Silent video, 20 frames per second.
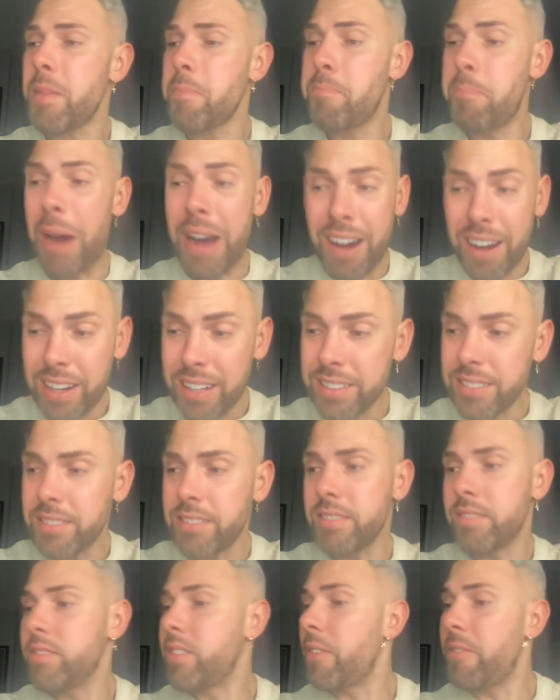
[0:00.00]
But
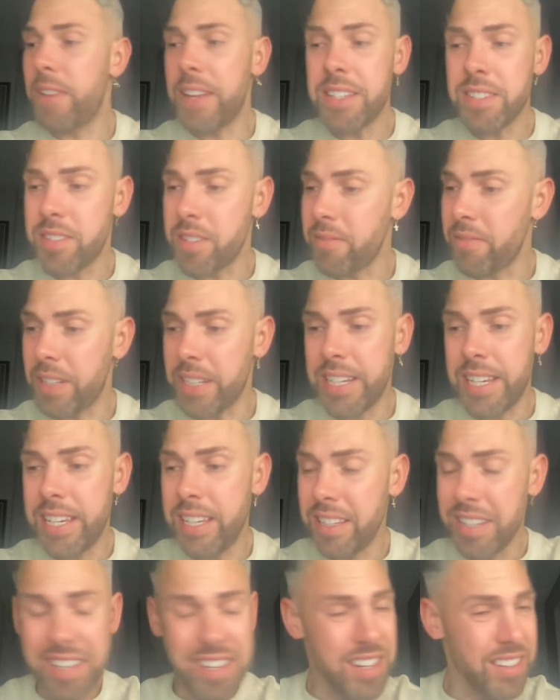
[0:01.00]

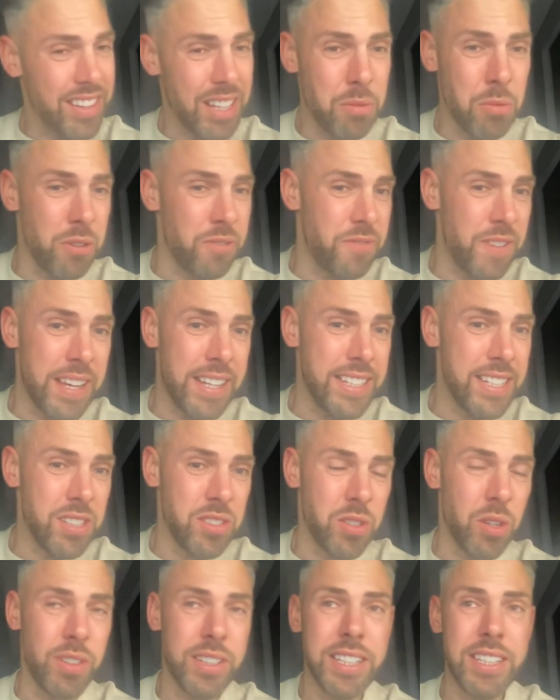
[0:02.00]
defensively, they were fairly
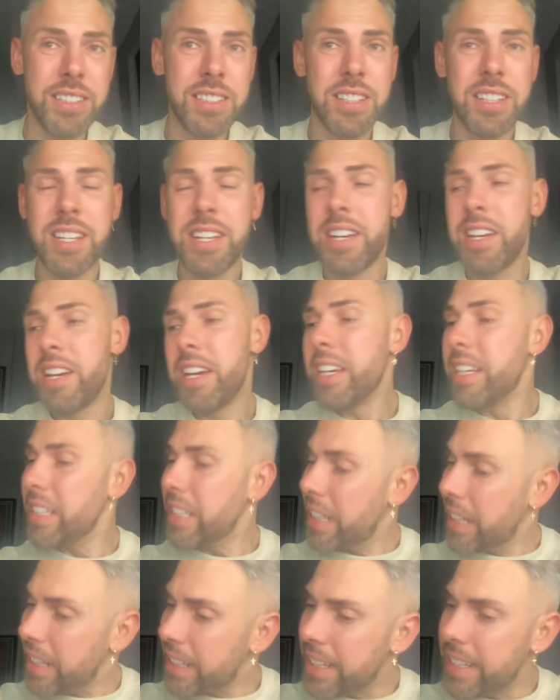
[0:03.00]
solid.
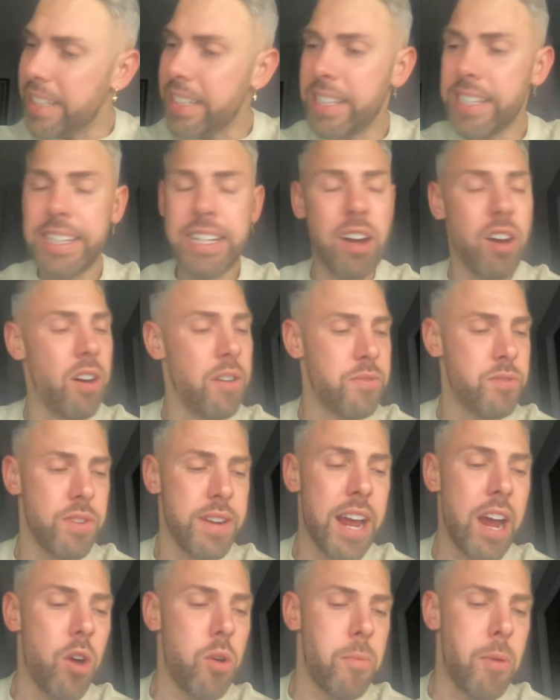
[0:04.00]
Clearly, after
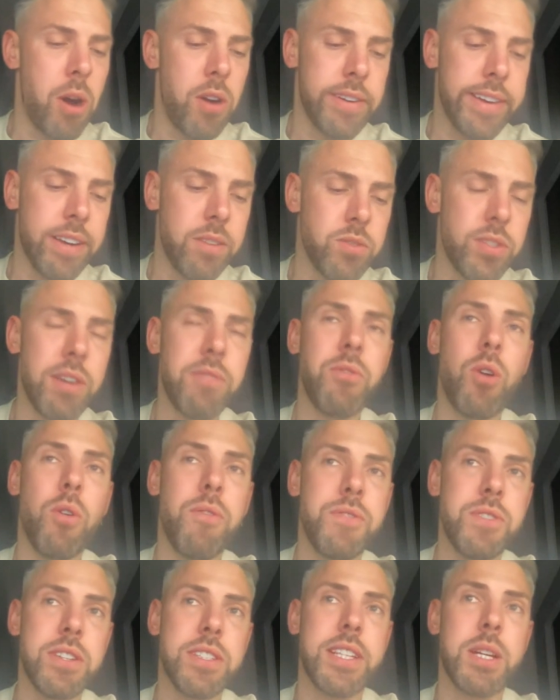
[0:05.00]
an hour mark, it was
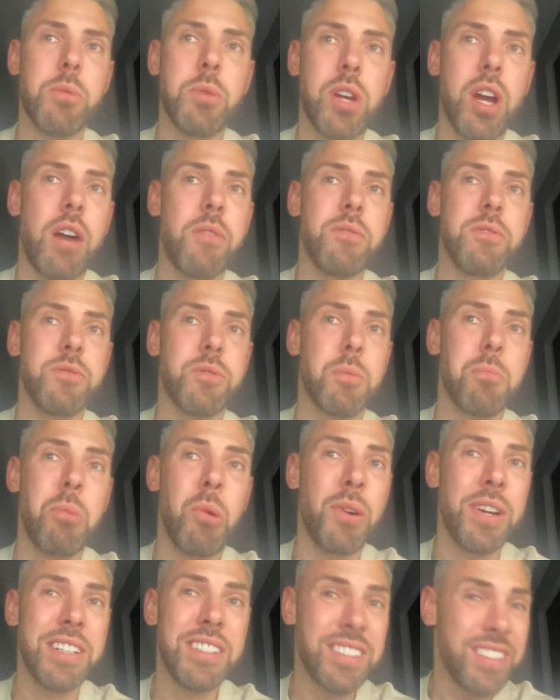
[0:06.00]
obvious they were coming for a
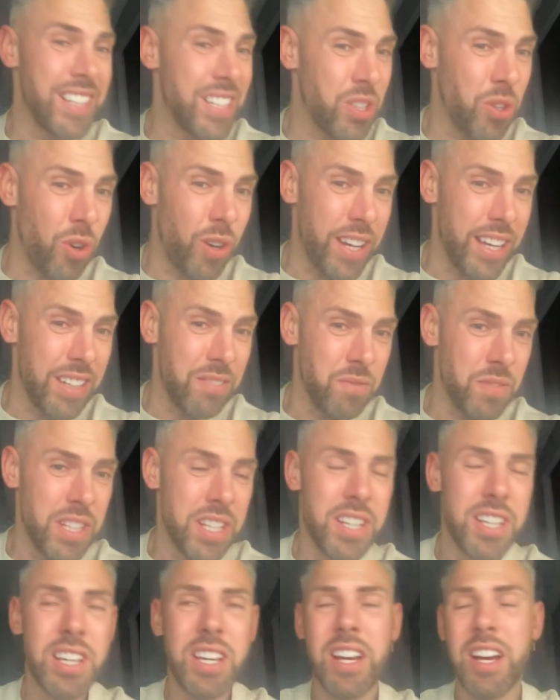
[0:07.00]
point, and they got it.
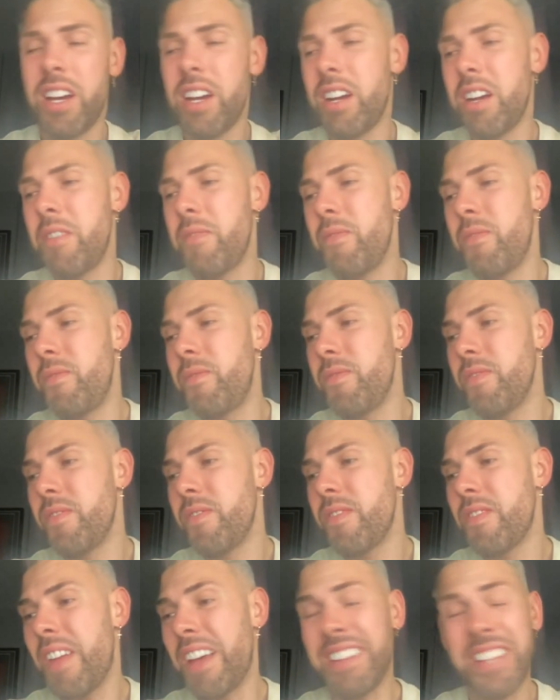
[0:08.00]
And
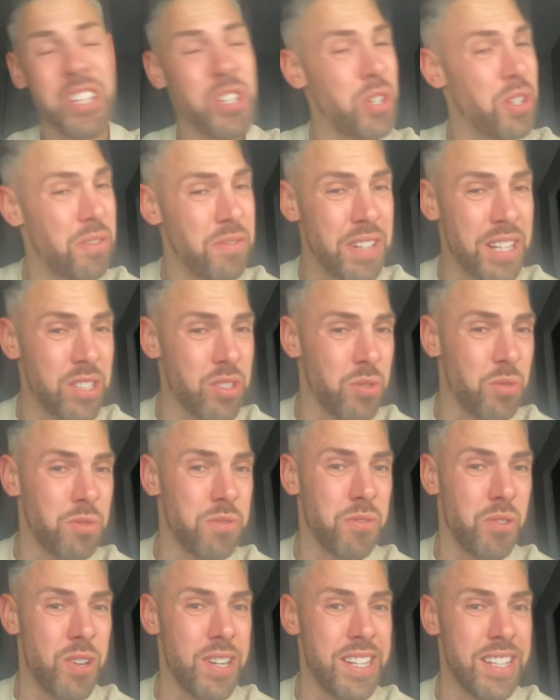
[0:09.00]
they could have nicked all
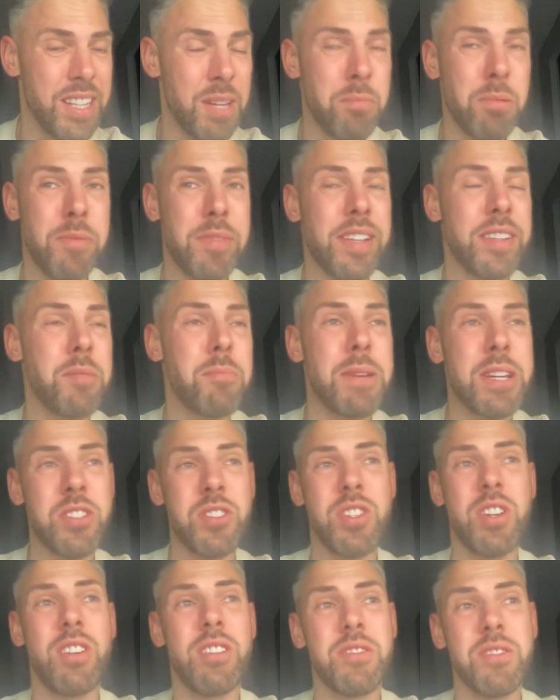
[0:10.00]
3. They probably had the
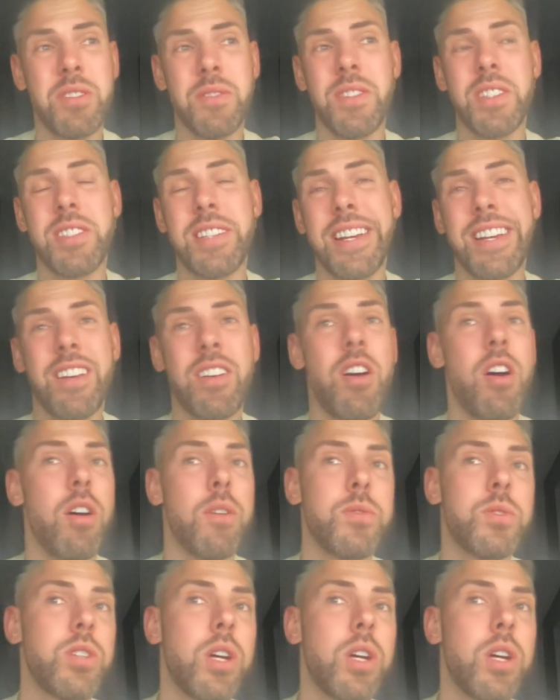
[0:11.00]
best chance of the second half.